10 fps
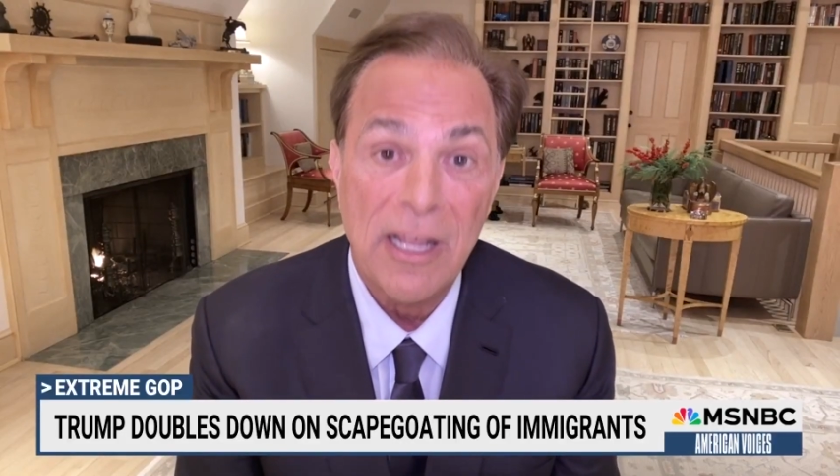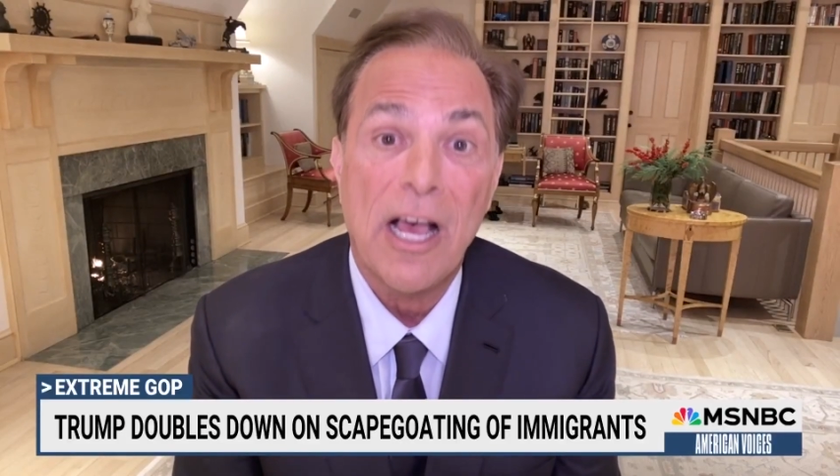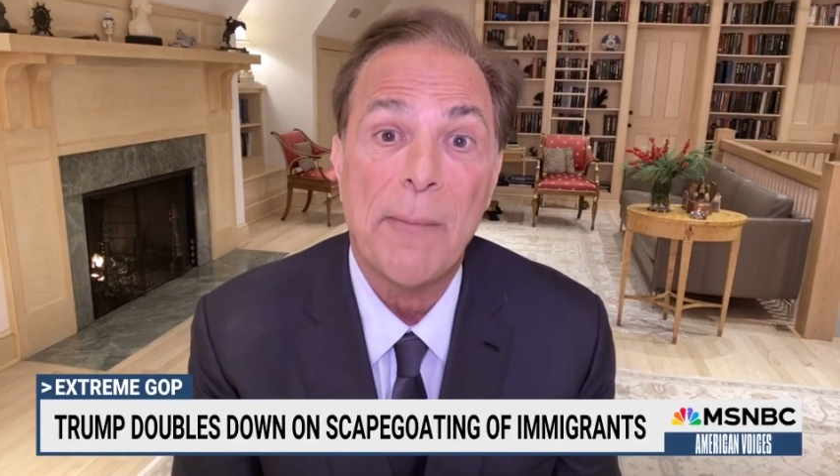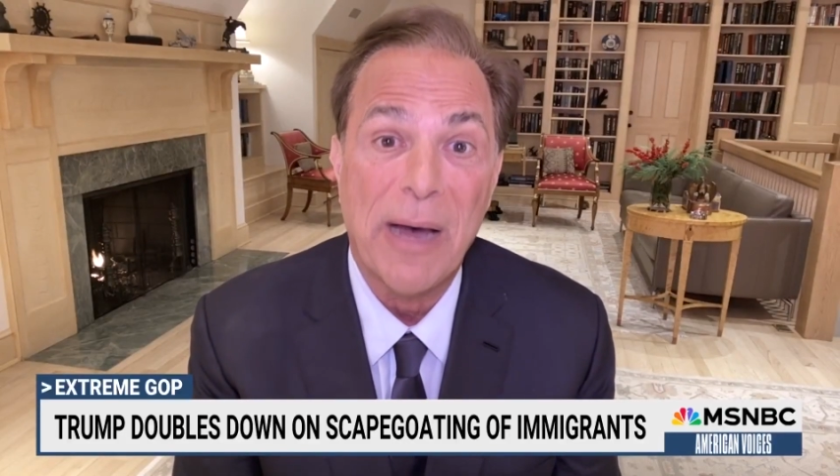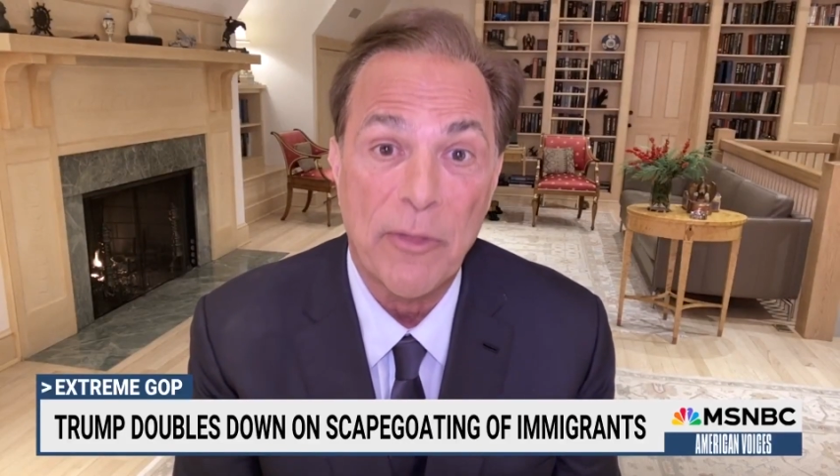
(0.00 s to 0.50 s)

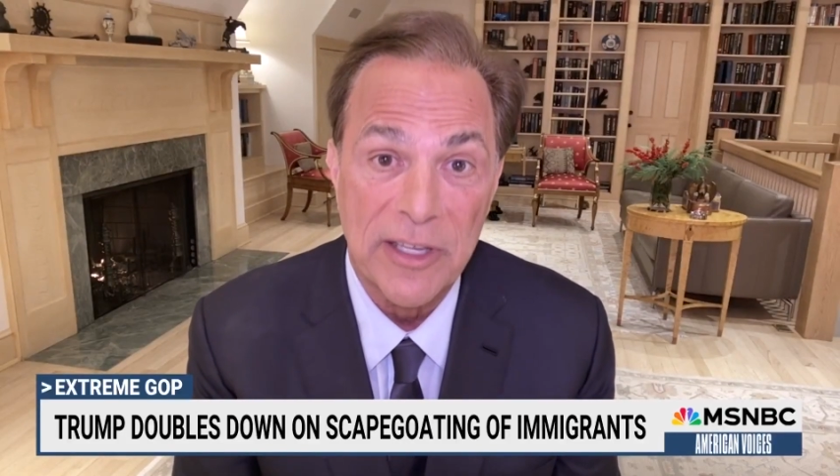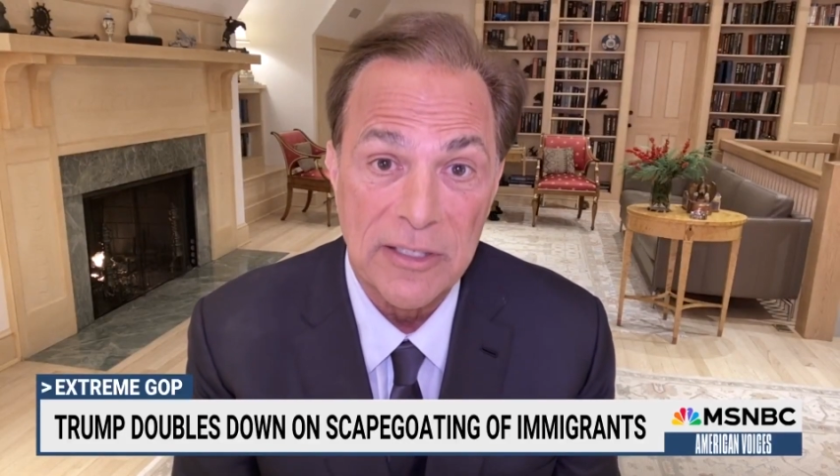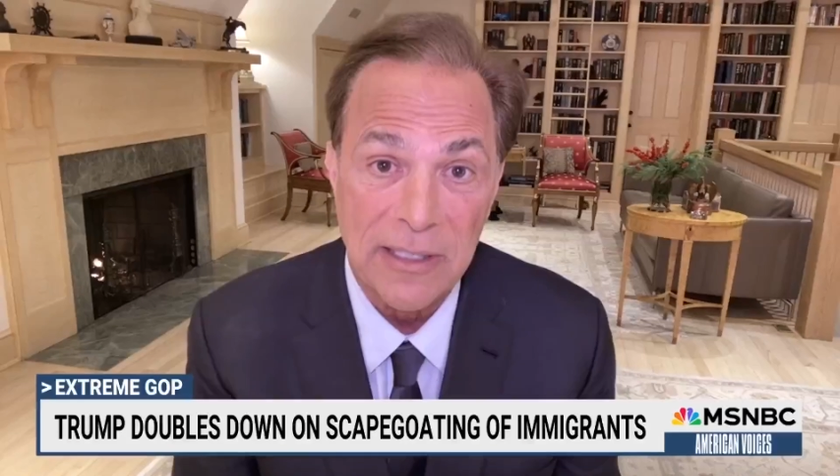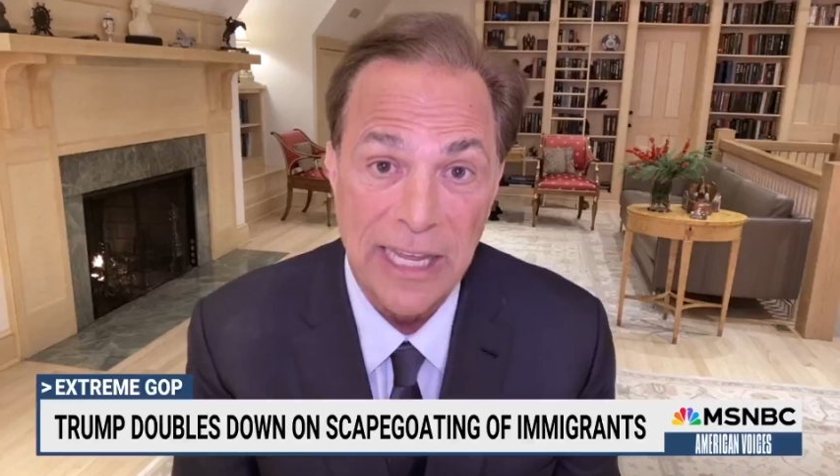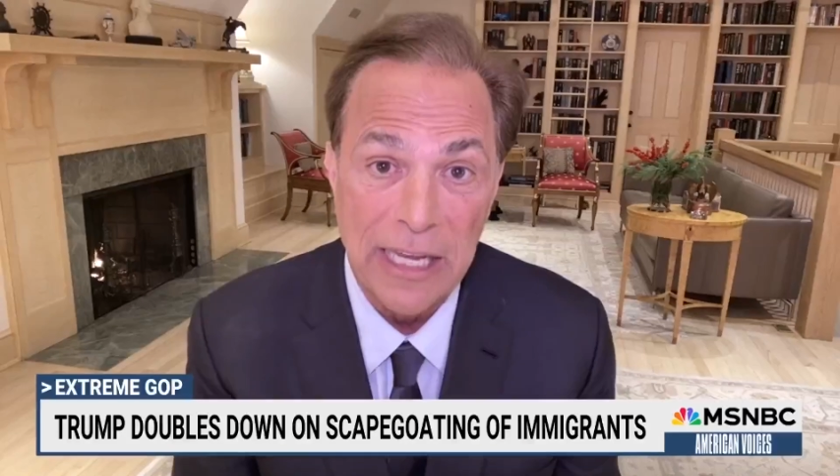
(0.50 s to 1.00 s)
about
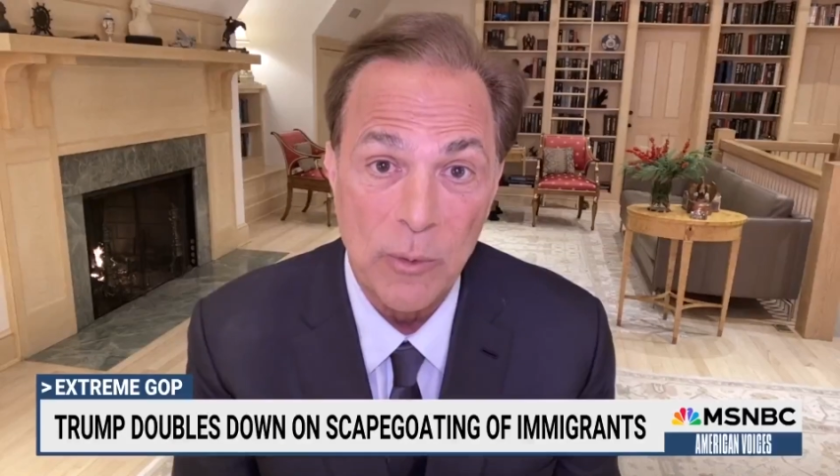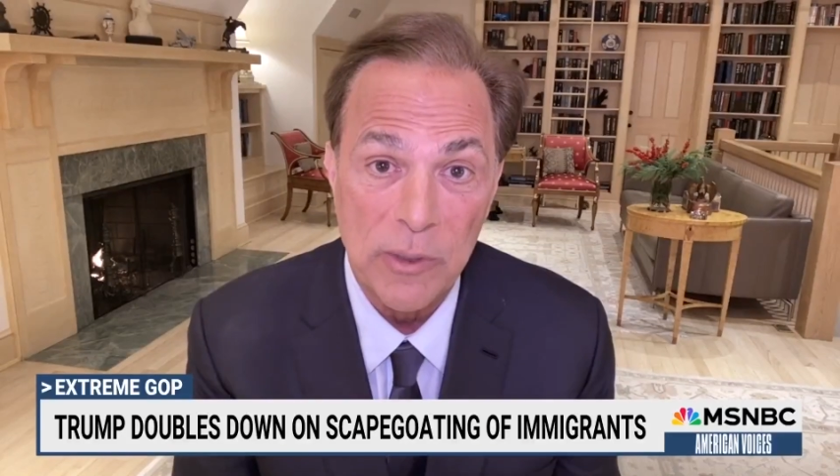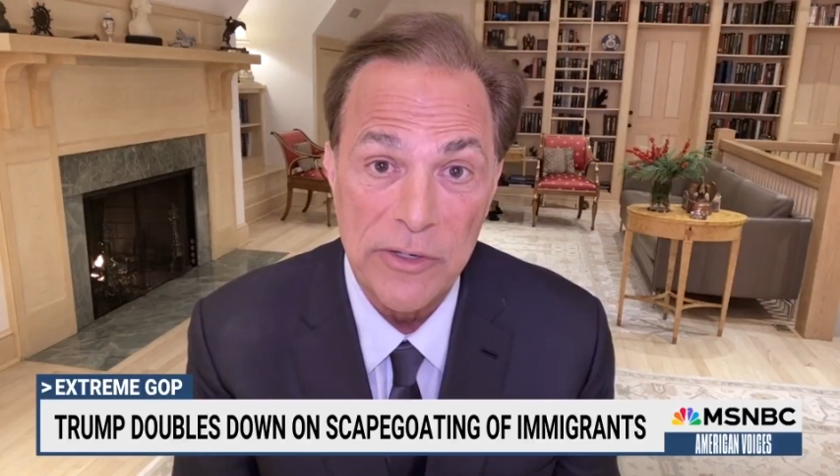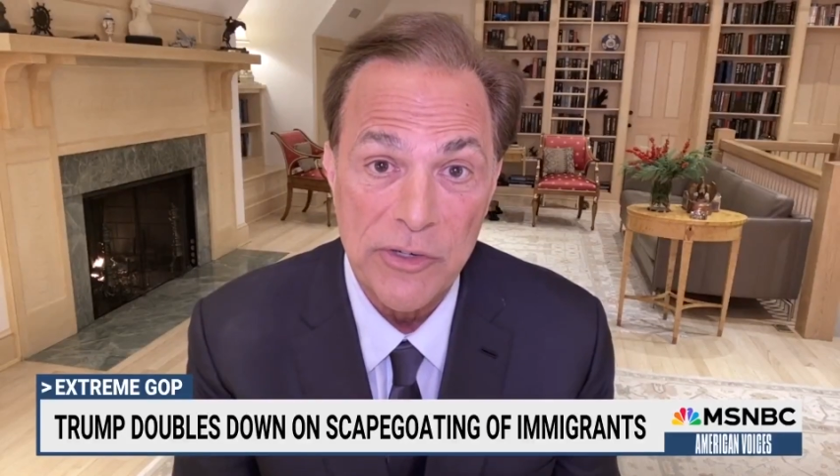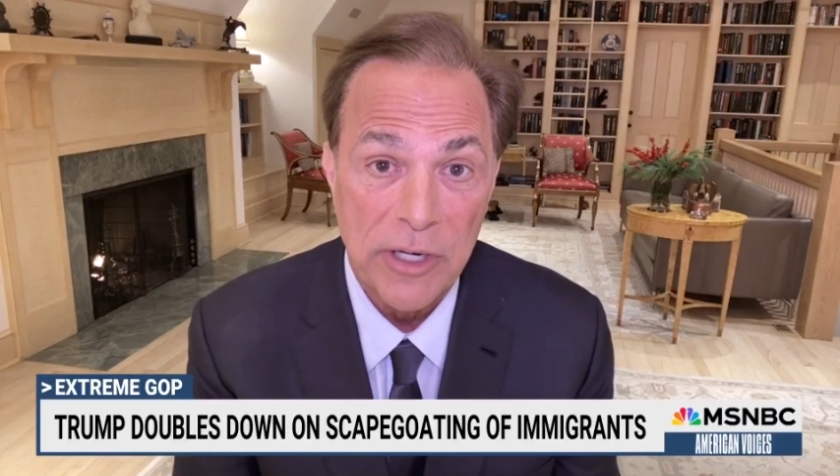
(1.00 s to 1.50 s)
this
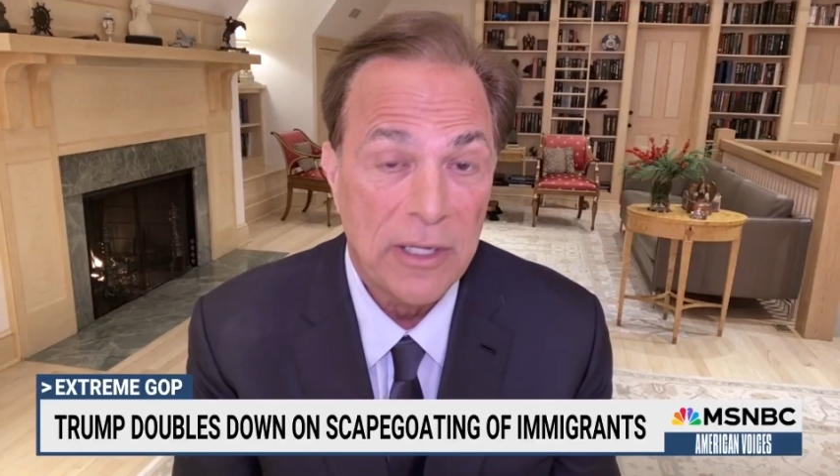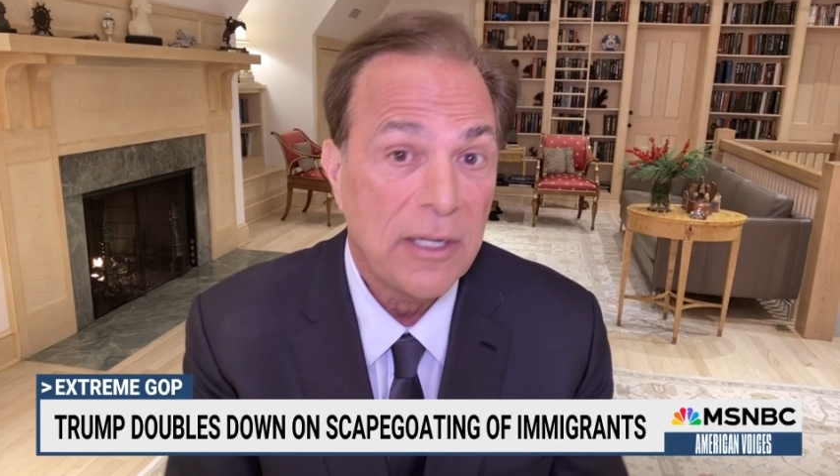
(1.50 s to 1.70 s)
language,